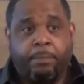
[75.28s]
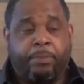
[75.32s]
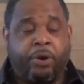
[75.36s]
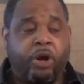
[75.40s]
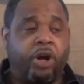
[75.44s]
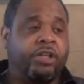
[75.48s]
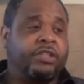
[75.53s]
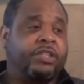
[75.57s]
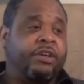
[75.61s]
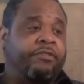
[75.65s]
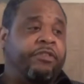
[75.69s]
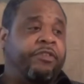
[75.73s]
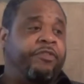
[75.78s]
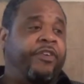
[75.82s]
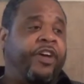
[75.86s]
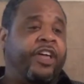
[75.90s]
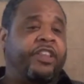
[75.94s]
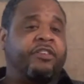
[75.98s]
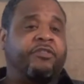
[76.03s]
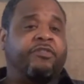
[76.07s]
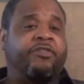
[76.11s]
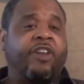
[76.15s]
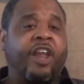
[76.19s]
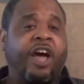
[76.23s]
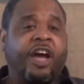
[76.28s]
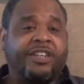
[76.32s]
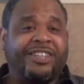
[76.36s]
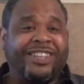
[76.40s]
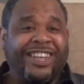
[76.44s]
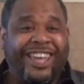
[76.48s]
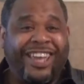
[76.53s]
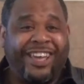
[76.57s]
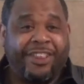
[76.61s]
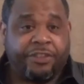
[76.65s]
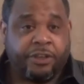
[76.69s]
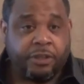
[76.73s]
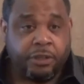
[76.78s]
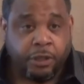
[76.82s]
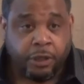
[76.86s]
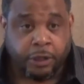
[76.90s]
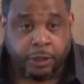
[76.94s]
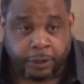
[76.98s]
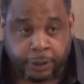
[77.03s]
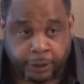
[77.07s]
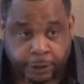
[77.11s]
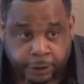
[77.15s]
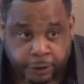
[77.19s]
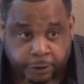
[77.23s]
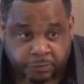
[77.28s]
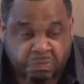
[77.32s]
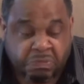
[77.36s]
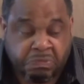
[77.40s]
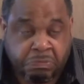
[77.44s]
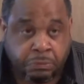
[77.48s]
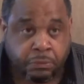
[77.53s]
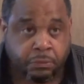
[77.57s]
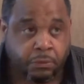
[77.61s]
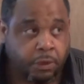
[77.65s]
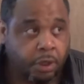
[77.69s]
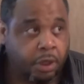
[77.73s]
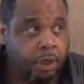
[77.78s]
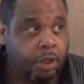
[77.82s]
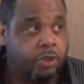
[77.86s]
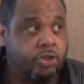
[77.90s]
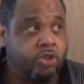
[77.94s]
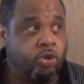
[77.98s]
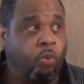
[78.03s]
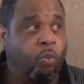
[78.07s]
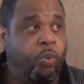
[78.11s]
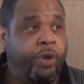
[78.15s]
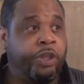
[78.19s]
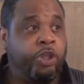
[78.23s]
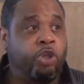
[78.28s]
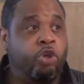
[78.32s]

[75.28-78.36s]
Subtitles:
Birds of a feather flock together. So when